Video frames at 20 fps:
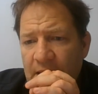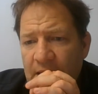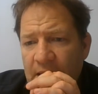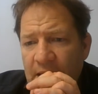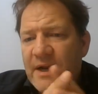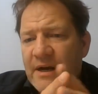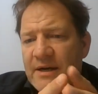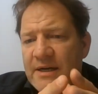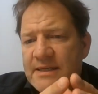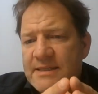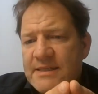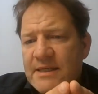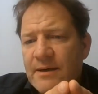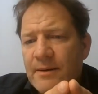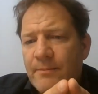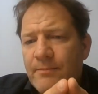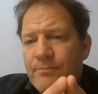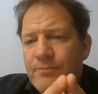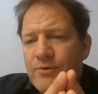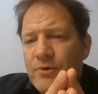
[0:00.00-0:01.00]
there is
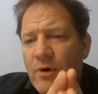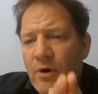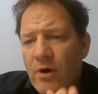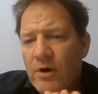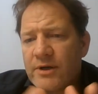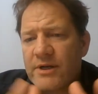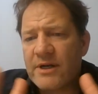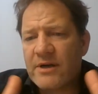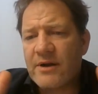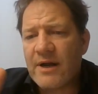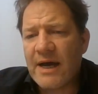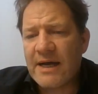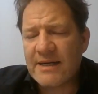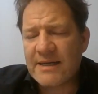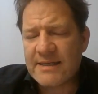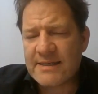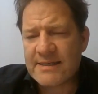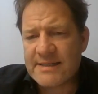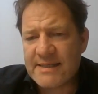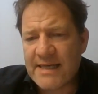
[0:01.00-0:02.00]
a broader
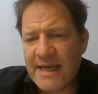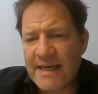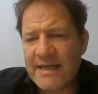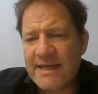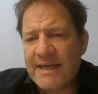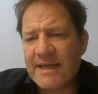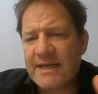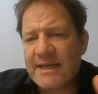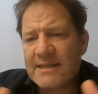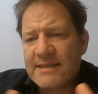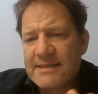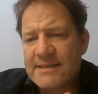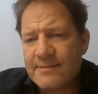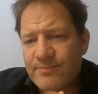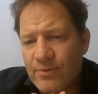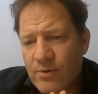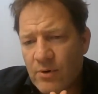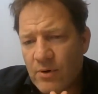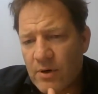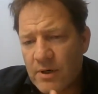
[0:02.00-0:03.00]
understanding and
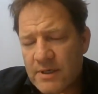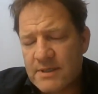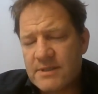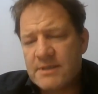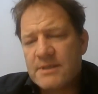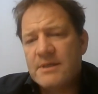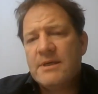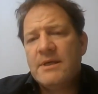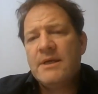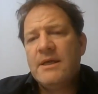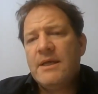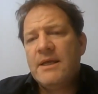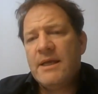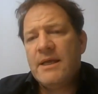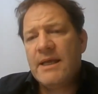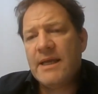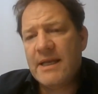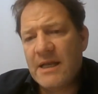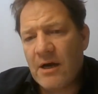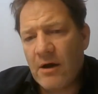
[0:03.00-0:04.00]
support
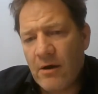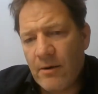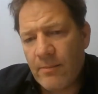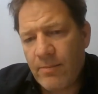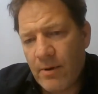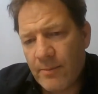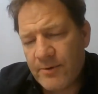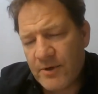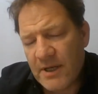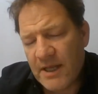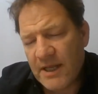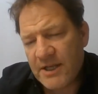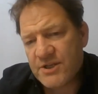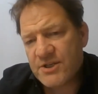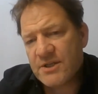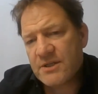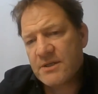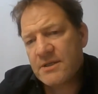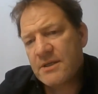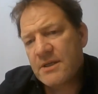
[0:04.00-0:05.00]
in our
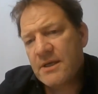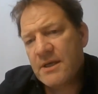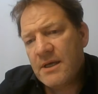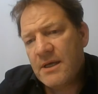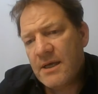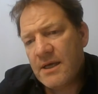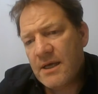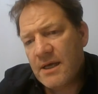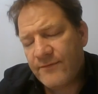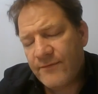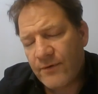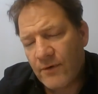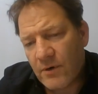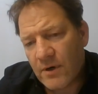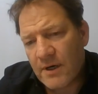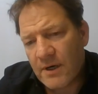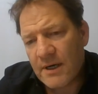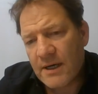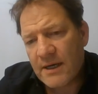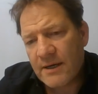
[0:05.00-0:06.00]
population
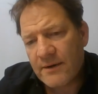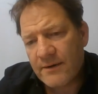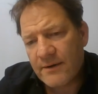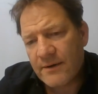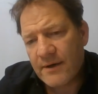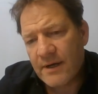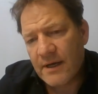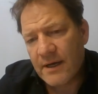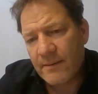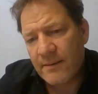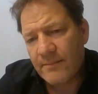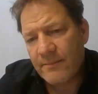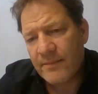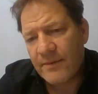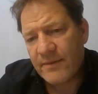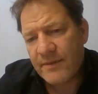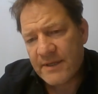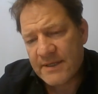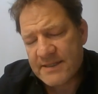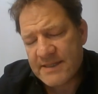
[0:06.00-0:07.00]
for
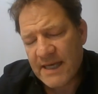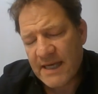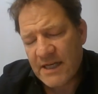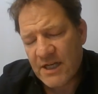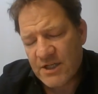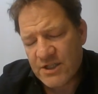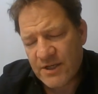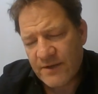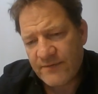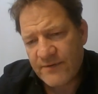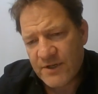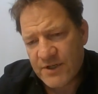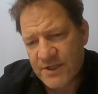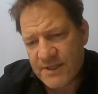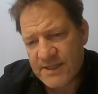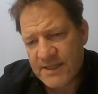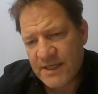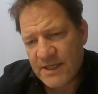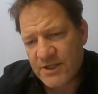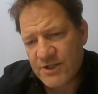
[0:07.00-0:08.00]
this energy
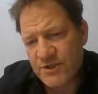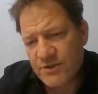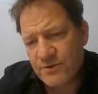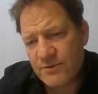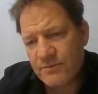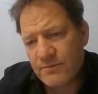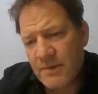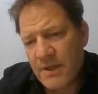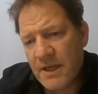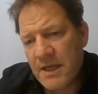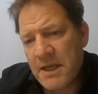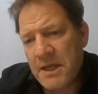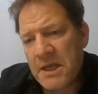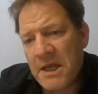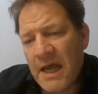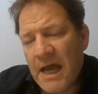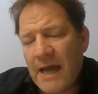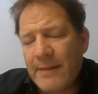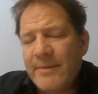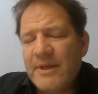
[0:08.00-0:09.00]
efficiency issue.
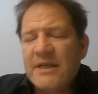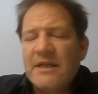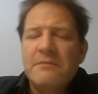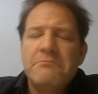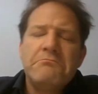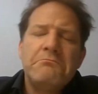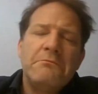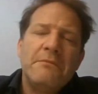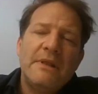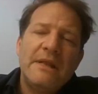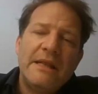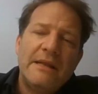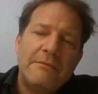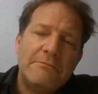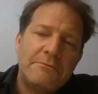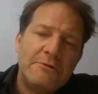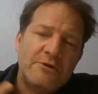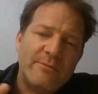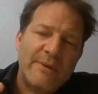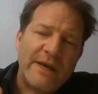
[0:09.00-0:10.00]
I mean,
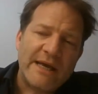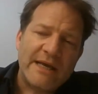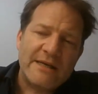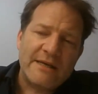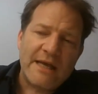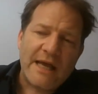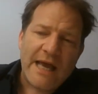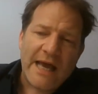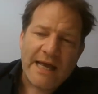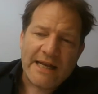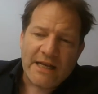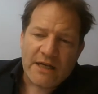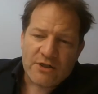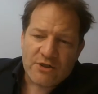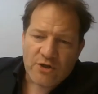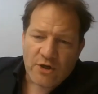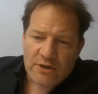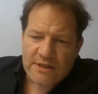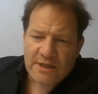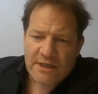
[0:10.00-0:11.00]
to make an
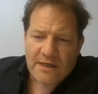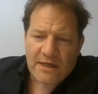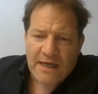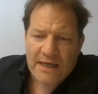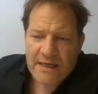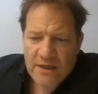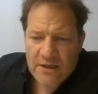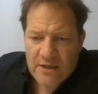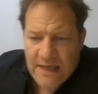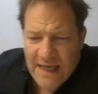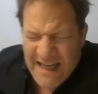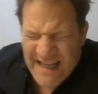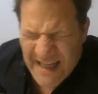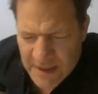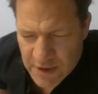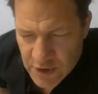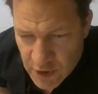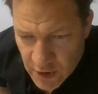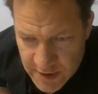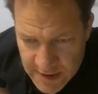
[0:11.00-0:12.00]

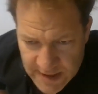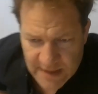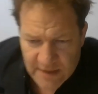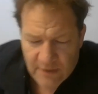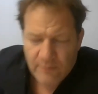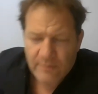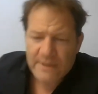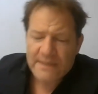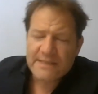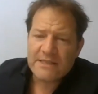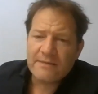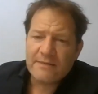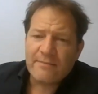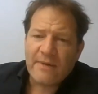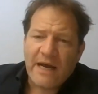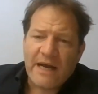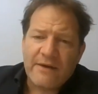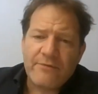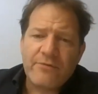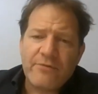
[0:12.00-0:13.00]
anecdotal wisdom,
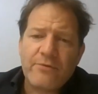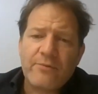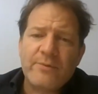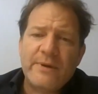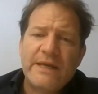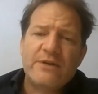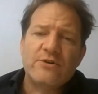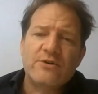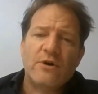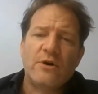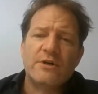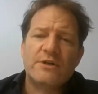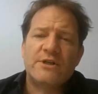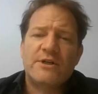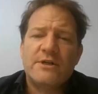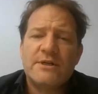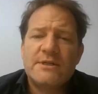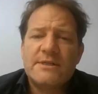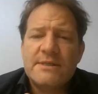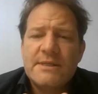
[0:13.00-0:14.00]
I have 3
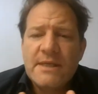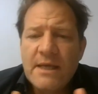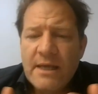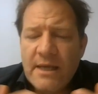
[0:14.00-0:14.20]
daughters